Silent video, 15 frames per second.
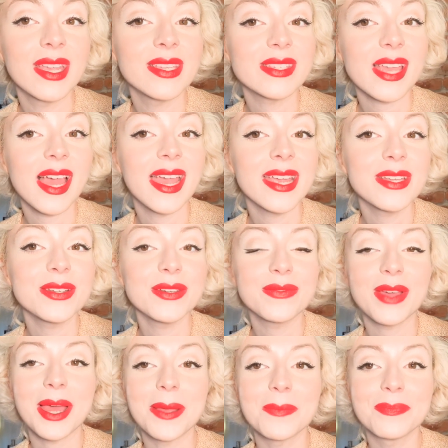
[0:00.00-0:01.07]
it's kind
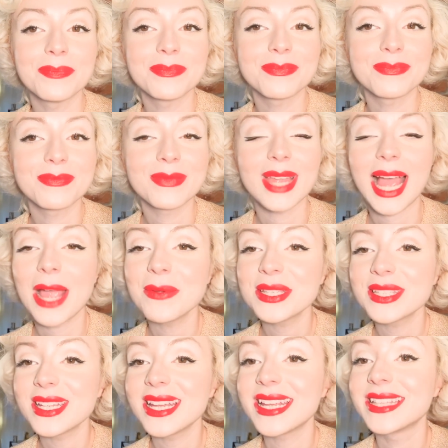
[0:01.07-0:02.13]
of, I
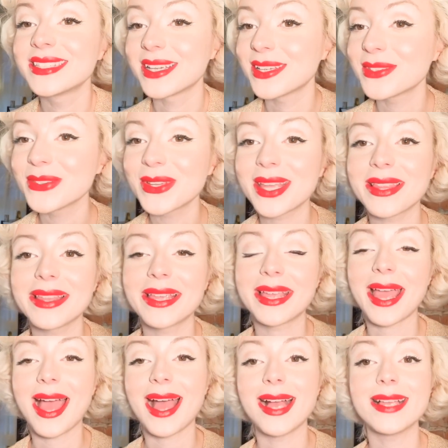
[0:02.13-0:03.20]
would say it does look
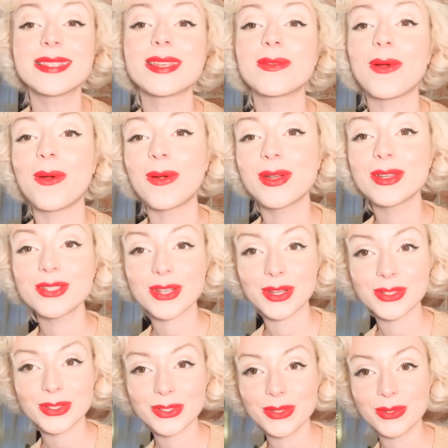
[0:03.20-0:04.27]
like it has an orange
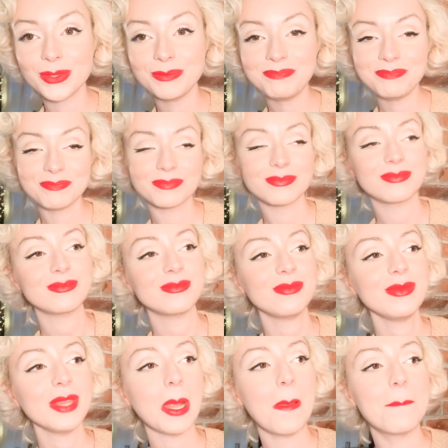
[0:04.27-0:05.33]
undertone,
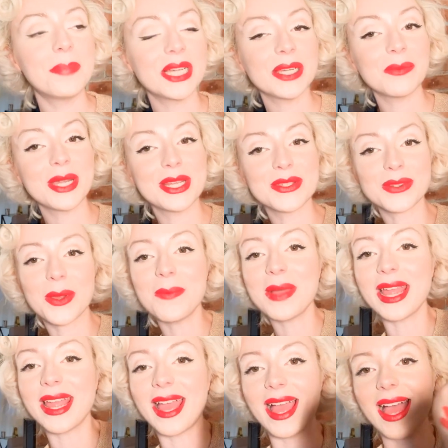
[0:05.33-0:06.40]
but when it's on
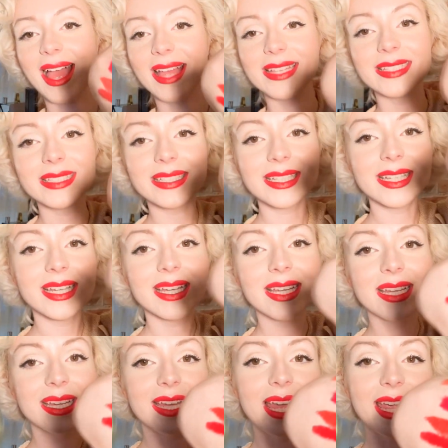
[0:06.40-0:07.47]
my hand,
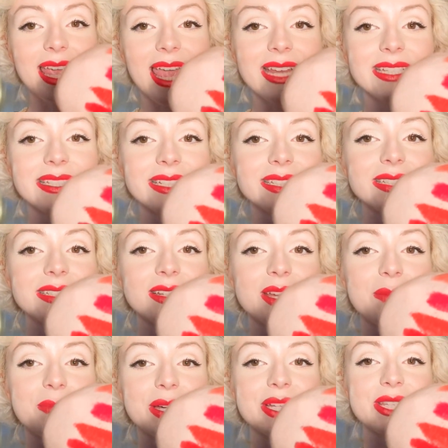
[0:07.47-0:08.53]
it kind of didn't
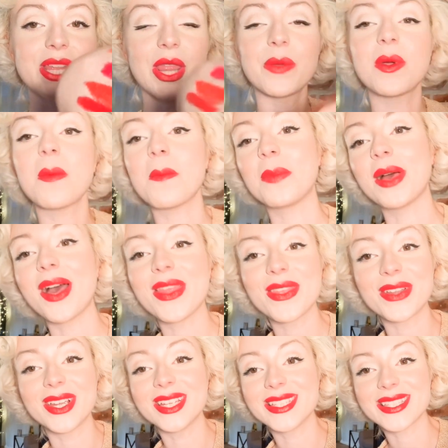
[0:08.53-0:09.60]
compared to the other one, but
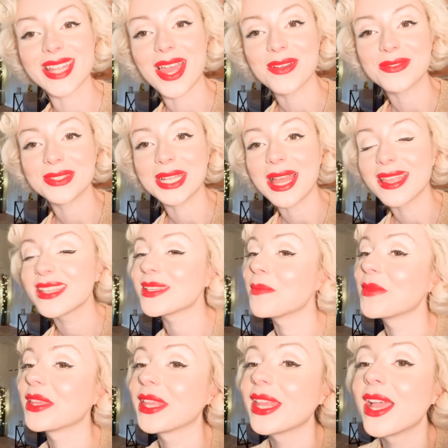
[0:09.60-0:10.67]
there is definitely
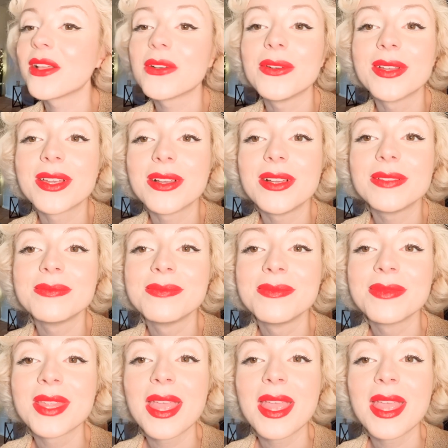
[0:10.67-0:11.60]
something like that going on.